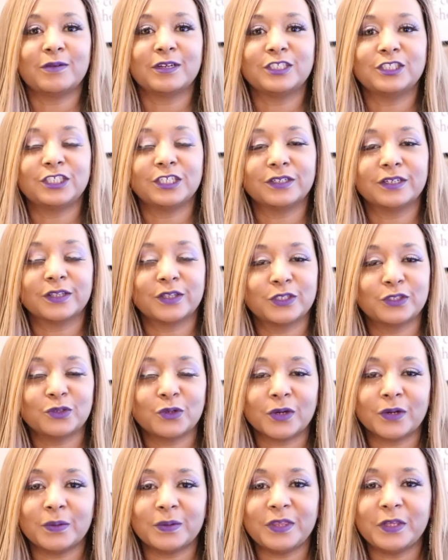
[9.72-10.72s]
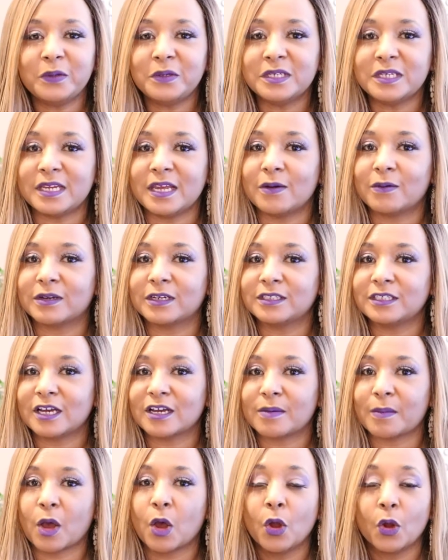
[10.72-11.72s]
I want to share another story with you. Today I want to
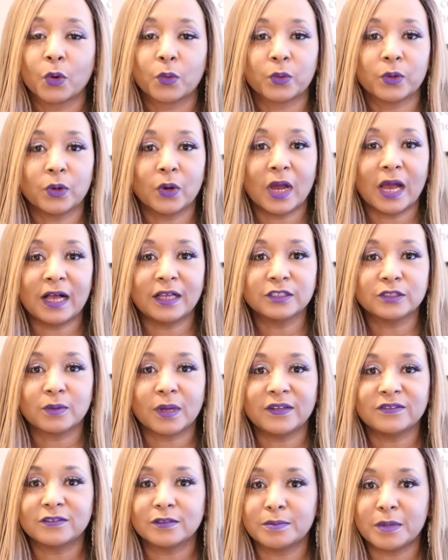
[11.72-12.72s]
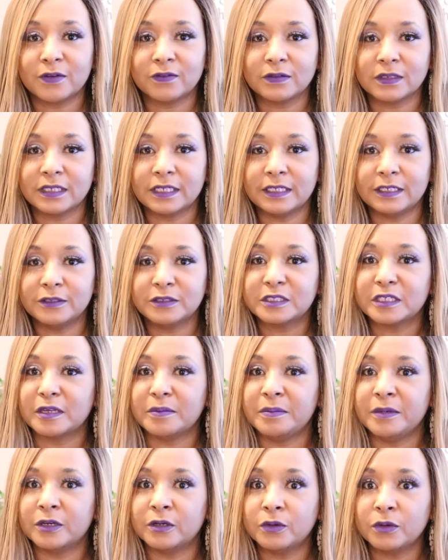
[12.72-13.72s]
talk about Real Housewives of Beverly Hills.
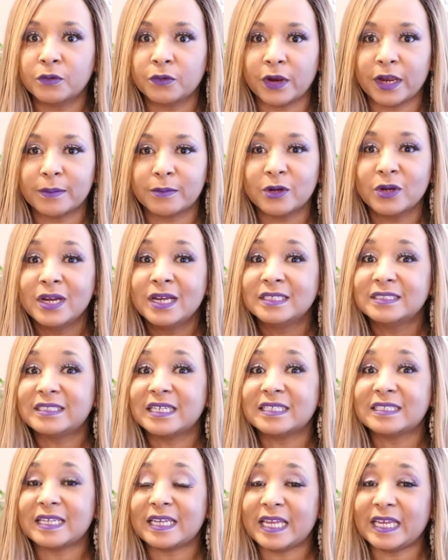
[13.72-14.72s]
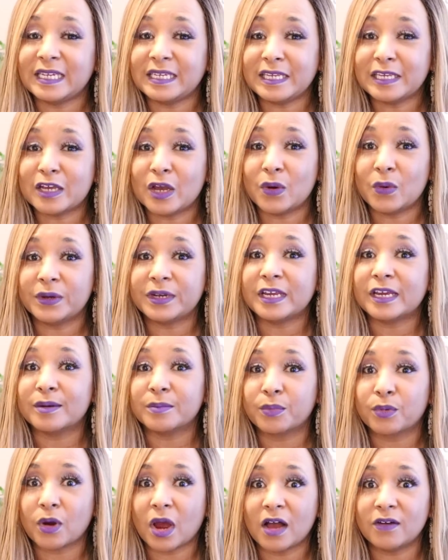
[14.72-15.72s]
Camille Grammer says Andy Cohen
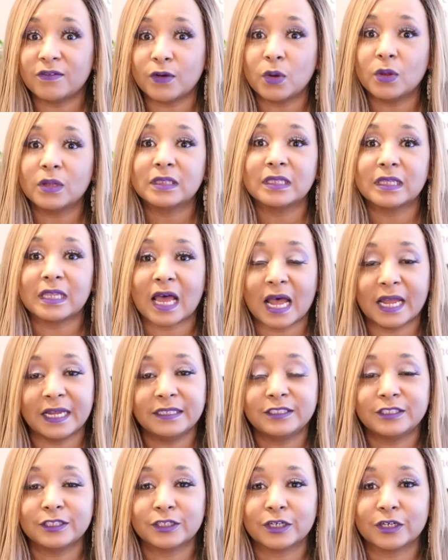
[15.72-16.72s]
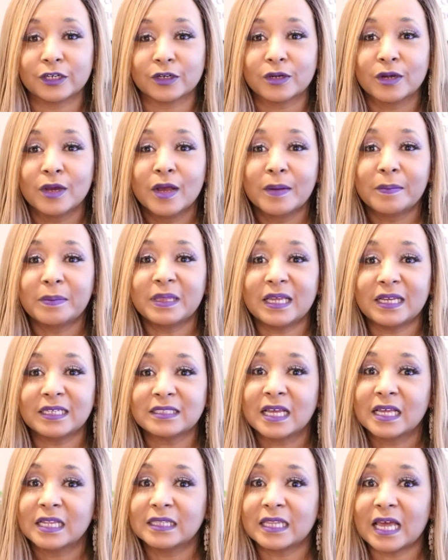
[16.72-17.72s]
and Bravo lied to her.
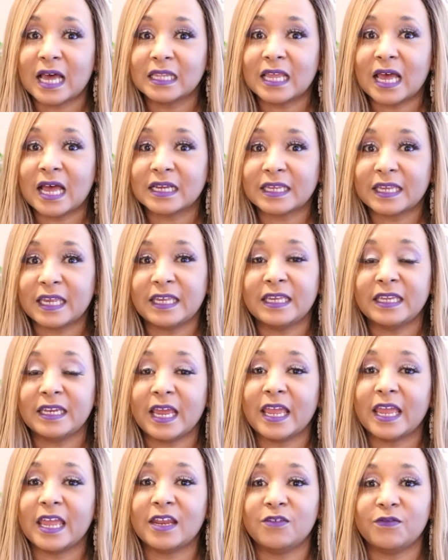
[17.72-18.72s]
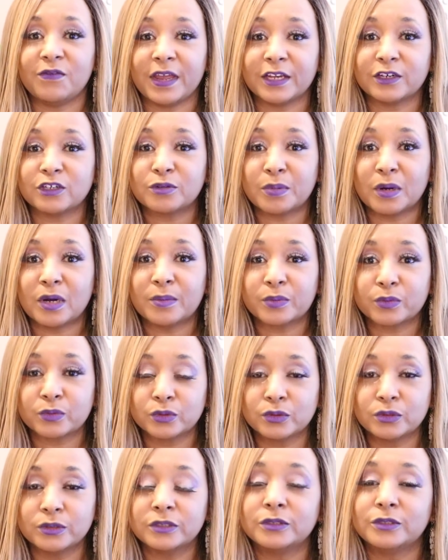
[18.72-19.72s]
Plus, Lala Kent and Vanderpump
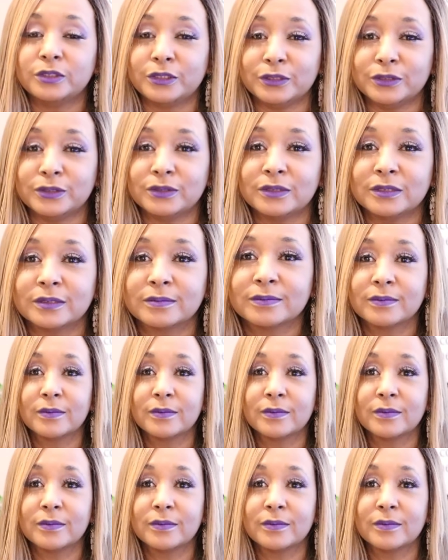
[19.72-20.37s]
Rules news.